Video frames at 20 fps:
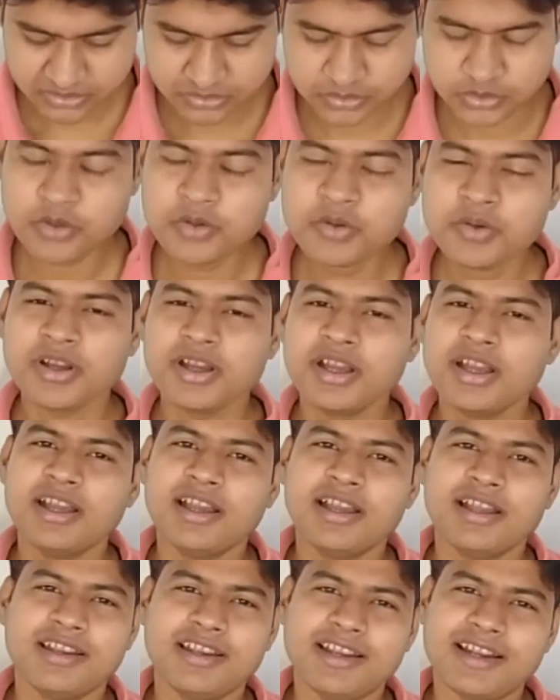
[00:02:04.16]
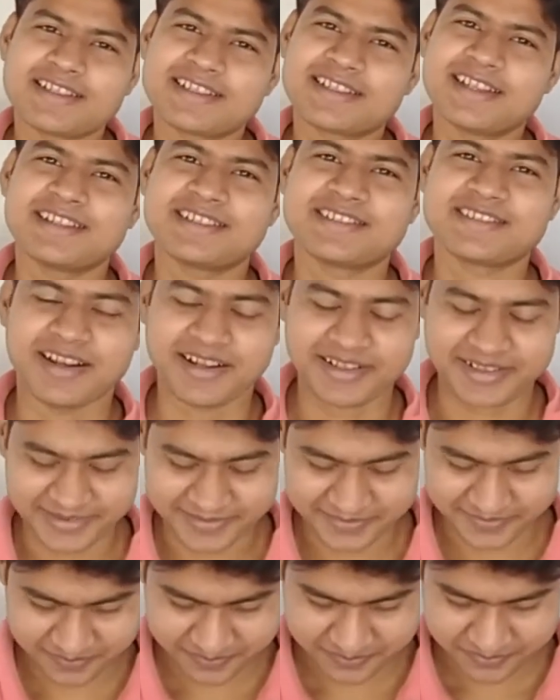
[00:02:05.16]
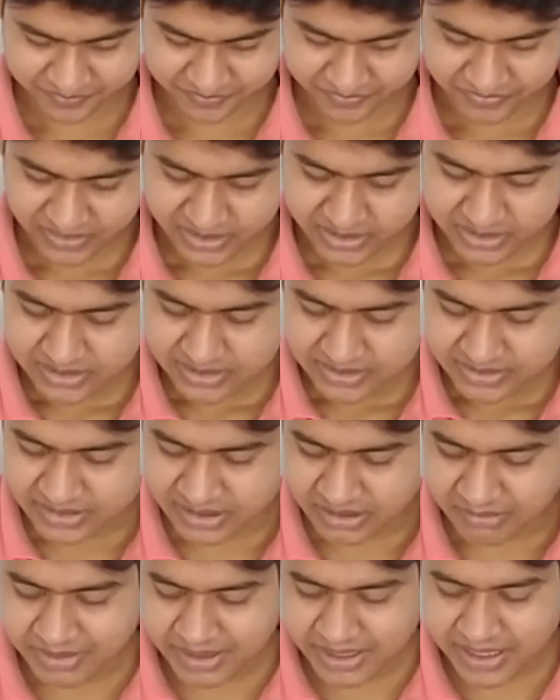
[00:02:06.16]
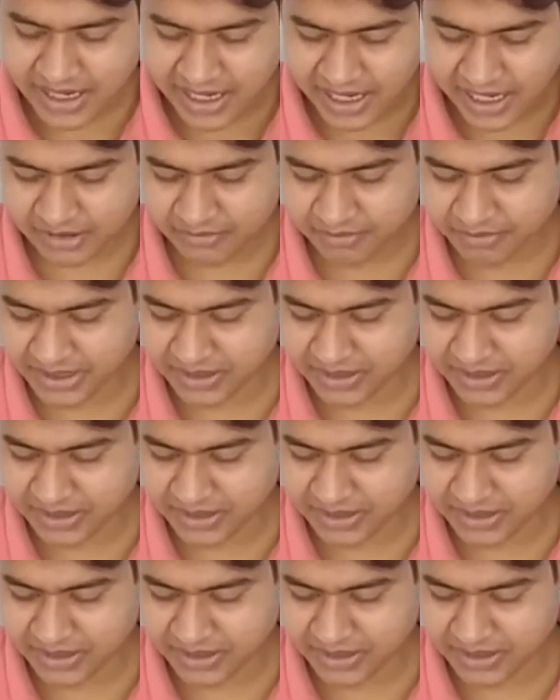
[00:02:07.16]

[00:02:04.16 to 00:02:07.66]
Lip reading: So let's get started. Summer had